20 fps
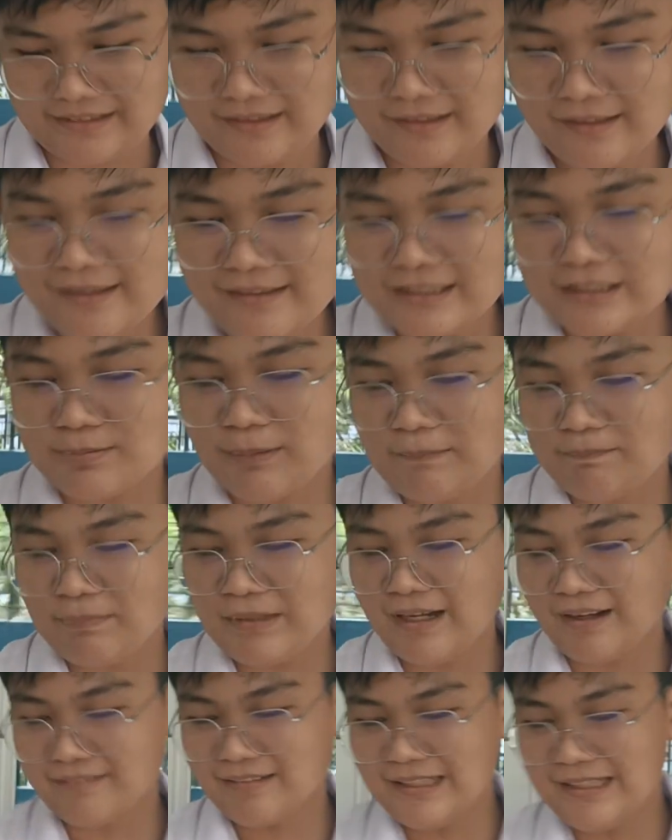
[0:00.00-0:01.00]
it. Despite
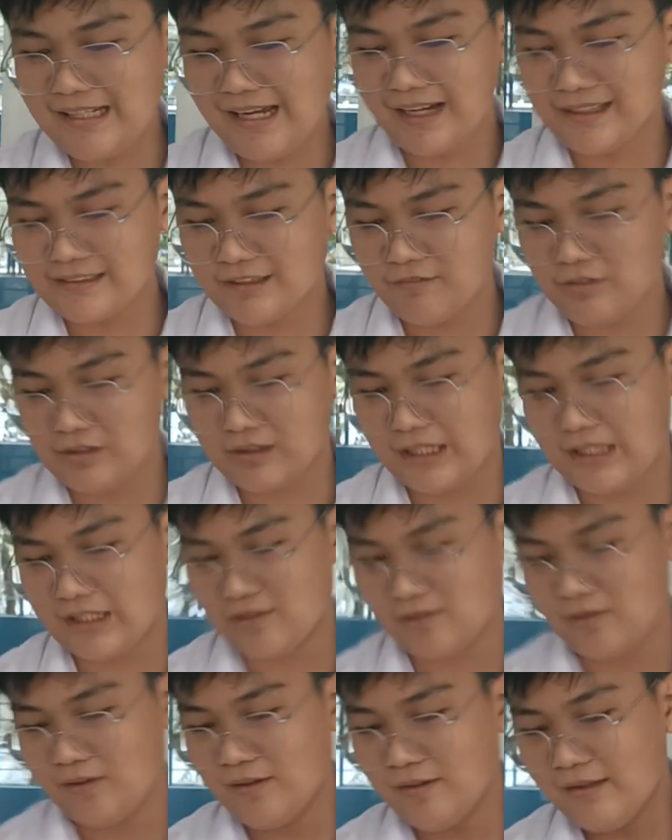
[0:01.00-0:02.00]
being a really active
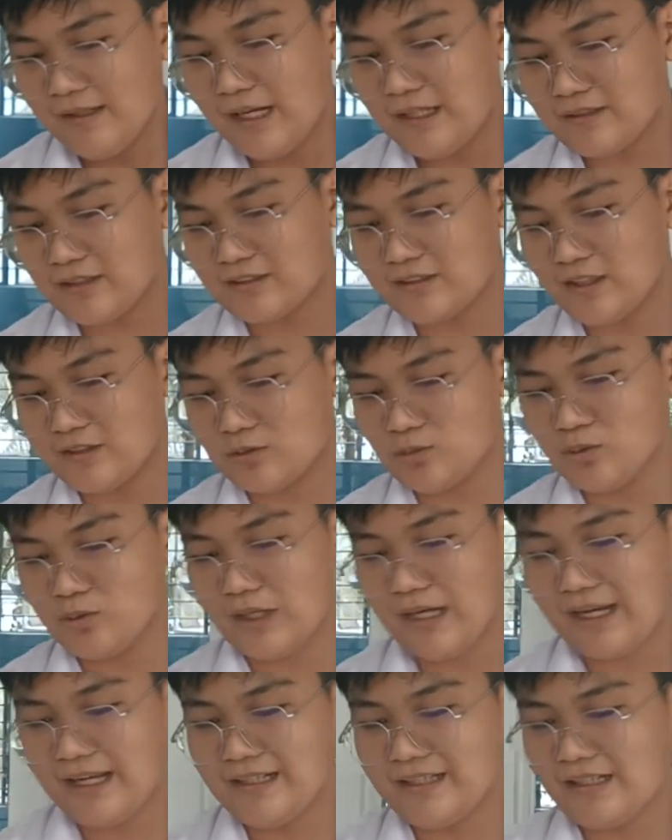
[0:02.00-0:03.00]
volcano, it does not do
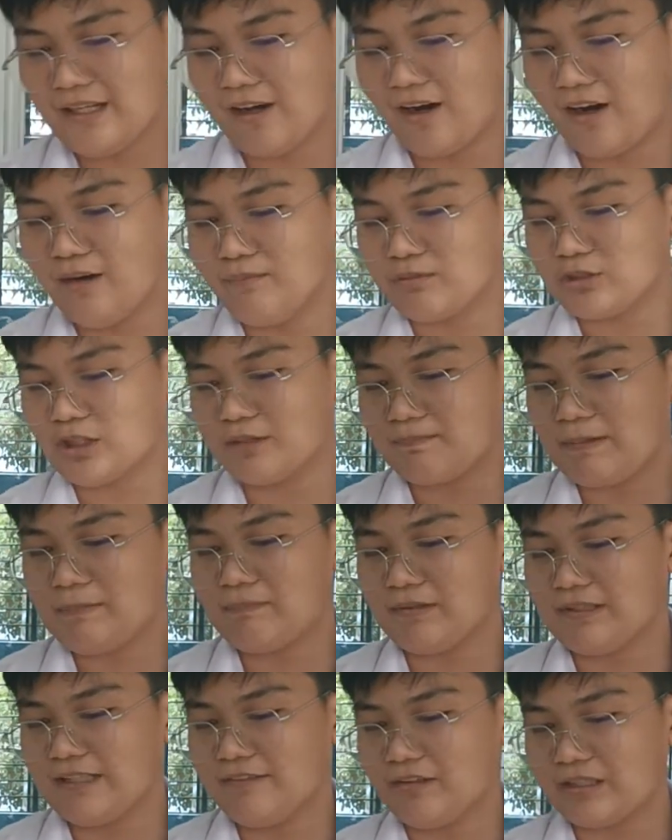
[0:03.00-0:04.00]
any harm to the
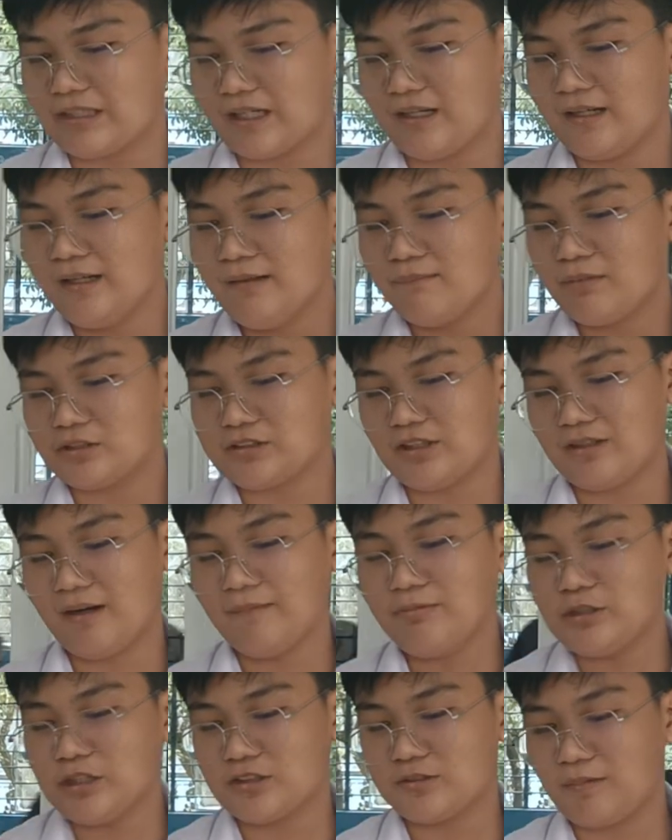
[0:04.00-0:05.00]
people living there because
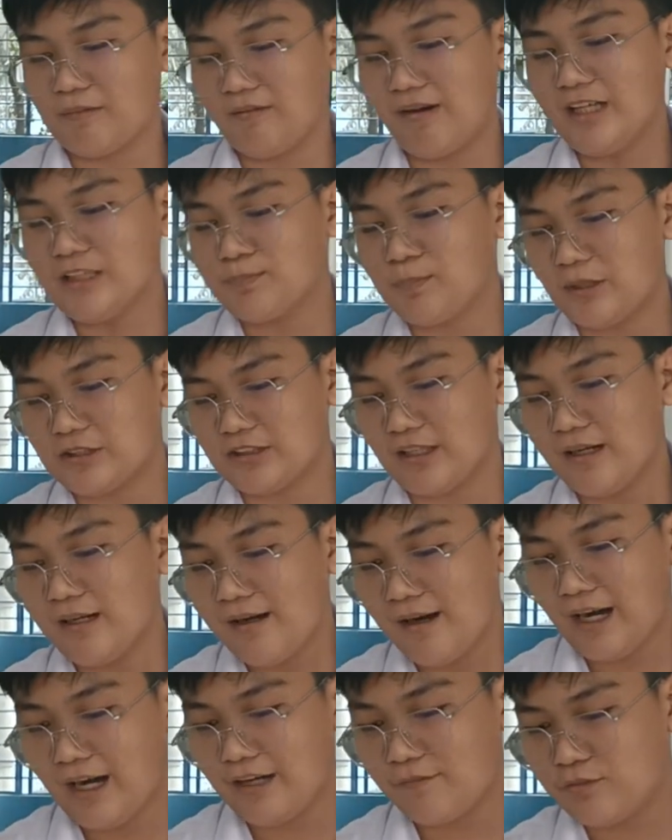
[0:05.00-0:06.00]
eruptions from hotspots
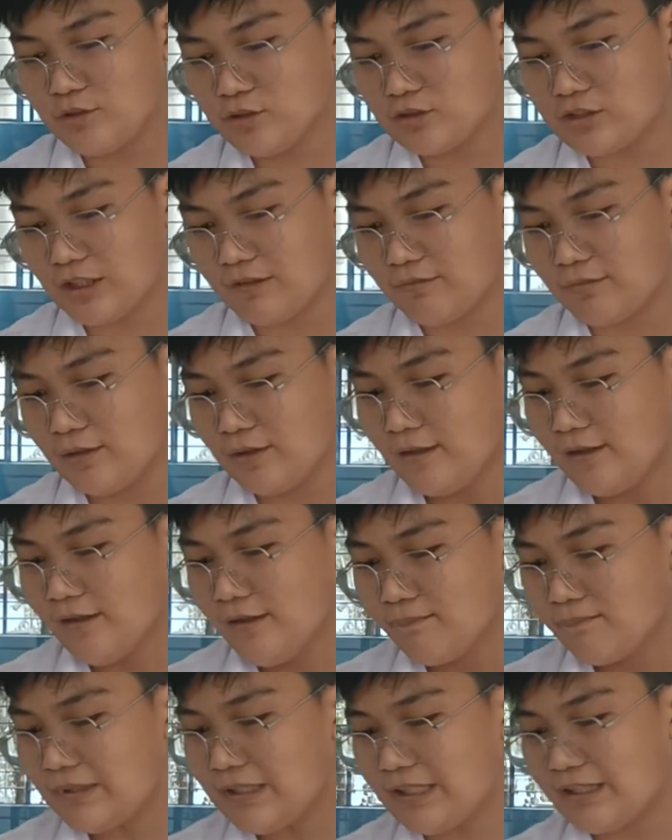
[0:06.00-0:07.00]
are effusive,
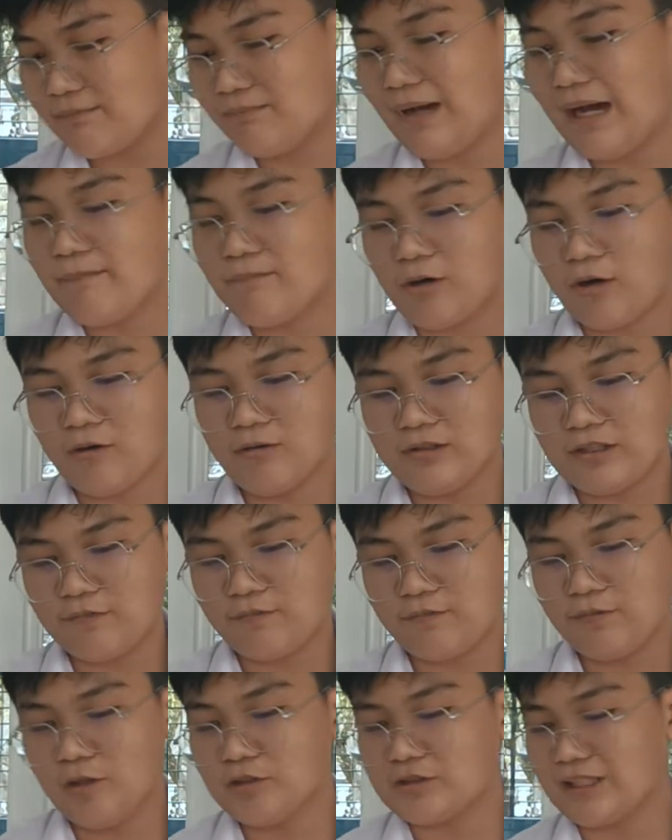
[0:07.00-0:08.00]
meaning magma only
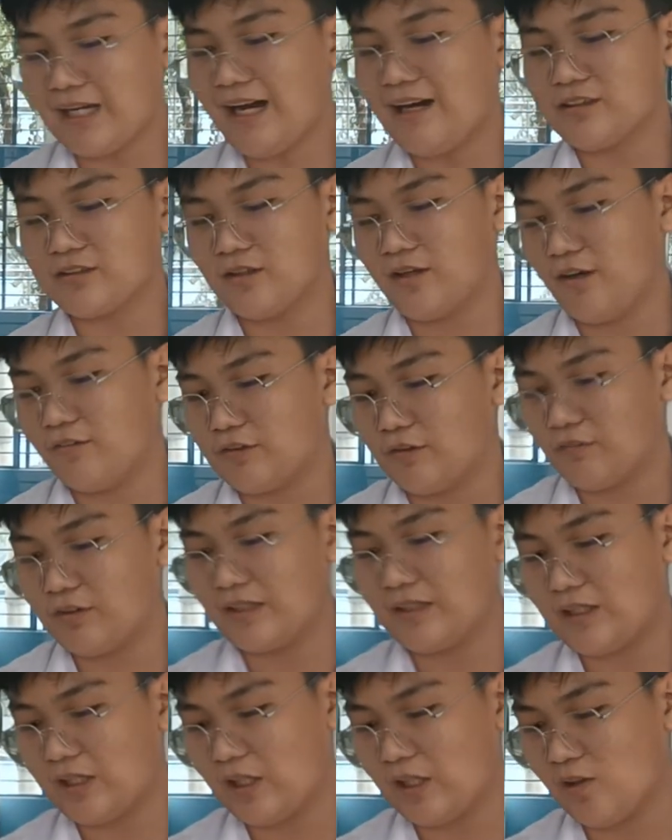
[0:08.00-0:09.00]
flows out of the
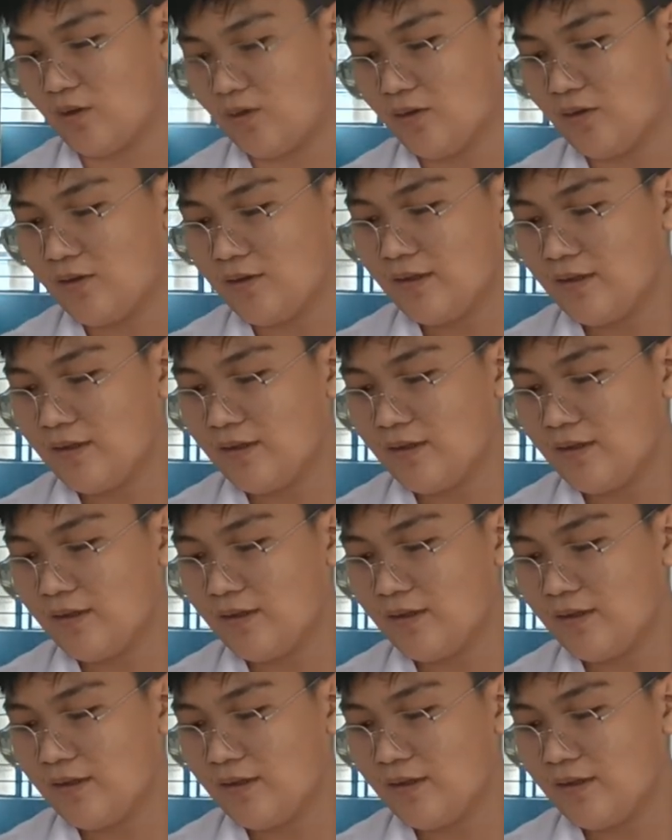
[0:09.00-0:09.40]
volcano.